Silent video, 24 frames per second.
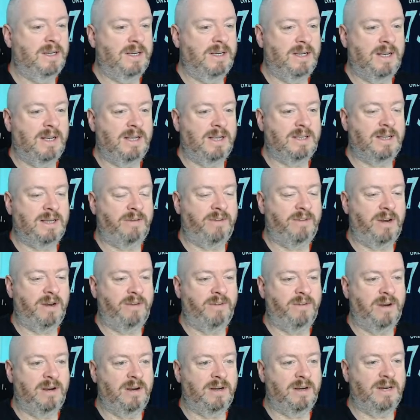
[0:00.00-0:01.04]
Let's have
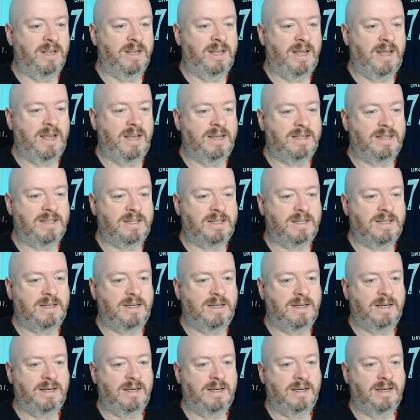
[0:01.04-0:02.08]
another look at this.
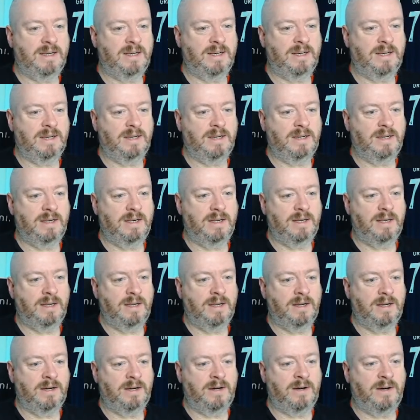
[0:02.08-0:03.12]

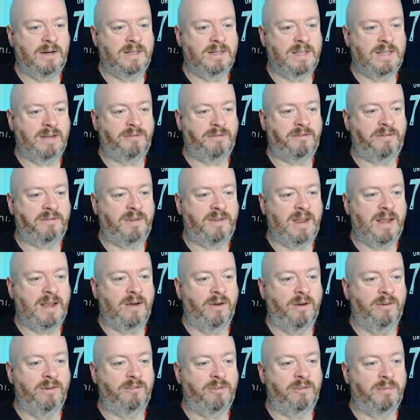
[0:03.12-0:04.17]
Oh, it's that flick
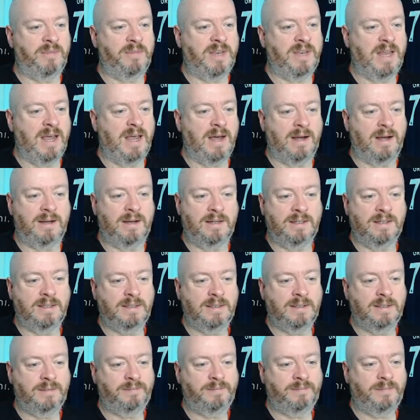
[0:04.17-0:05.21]
on from Dia.
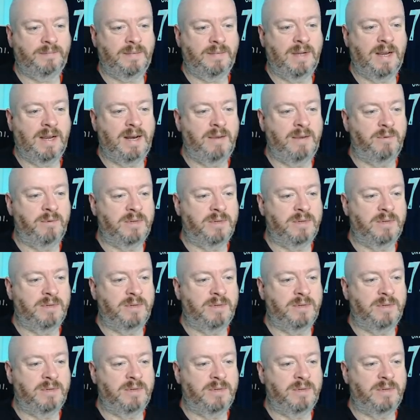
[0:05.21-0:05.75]
And he was